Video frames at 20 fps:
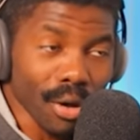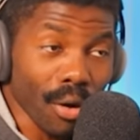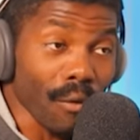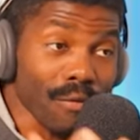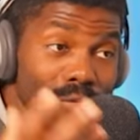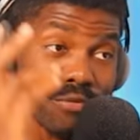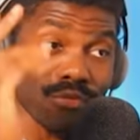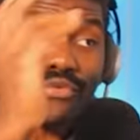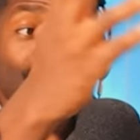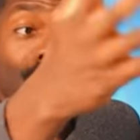
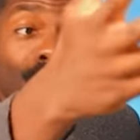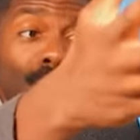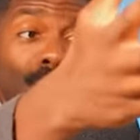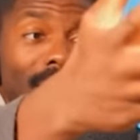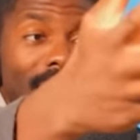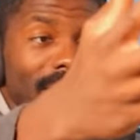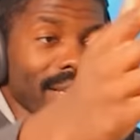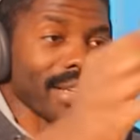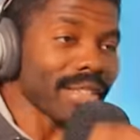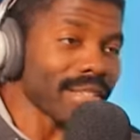of
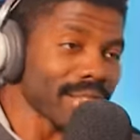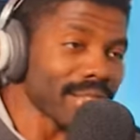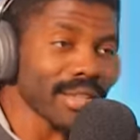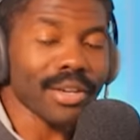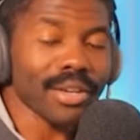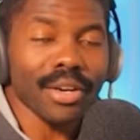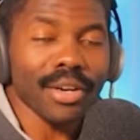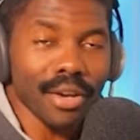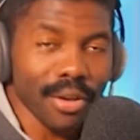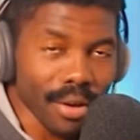throwing
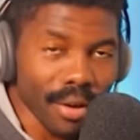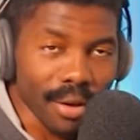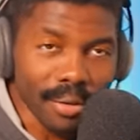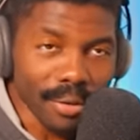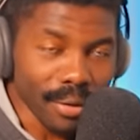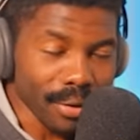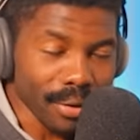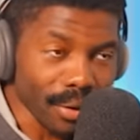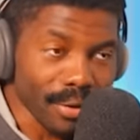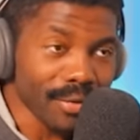
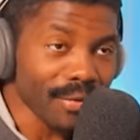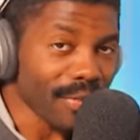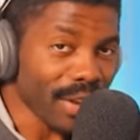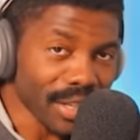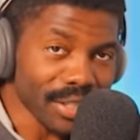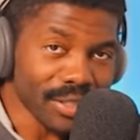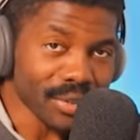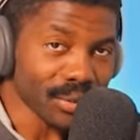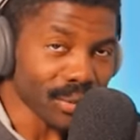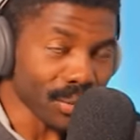a
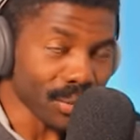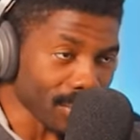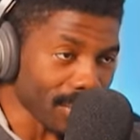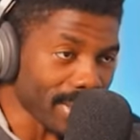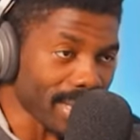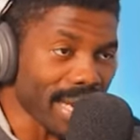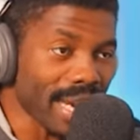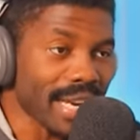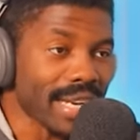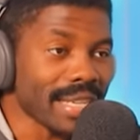conventional
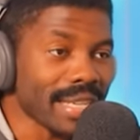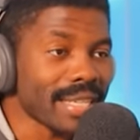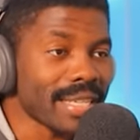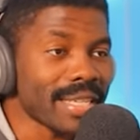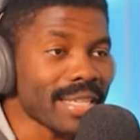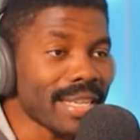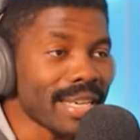grenade